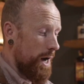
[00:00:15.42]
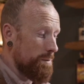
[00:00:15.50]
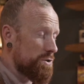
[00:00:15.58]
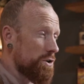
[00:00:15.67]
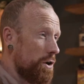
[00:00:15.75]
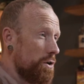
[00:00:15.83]

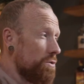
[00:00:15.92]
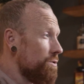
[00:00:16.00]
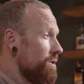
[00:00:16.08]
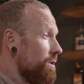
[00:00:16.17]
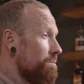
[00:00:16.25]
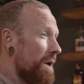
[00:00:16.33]

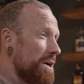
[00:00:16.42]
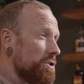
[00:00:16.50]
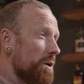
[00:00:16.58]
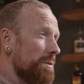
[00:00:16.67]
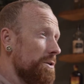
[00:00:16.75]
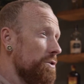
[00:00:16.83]
So my
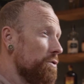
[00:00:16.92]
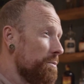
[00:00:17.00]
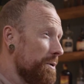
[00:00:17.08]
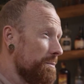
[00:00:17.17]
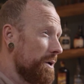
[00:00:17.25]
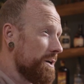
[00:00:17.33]
job in
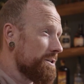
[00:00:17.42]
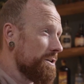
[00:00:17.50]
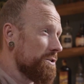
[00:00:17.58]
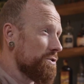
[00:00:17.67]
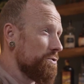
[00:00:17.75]
European Bartender